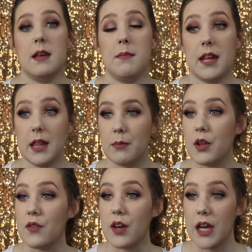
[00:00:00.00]
It made them
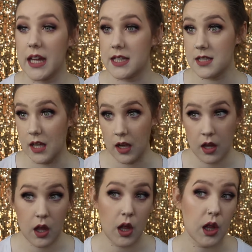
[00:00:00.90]
look very nice and
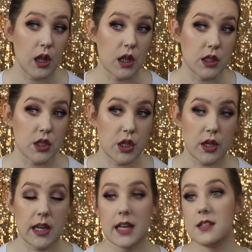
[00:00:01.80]

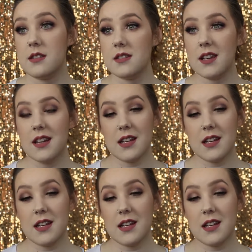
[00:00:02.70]
luxurious.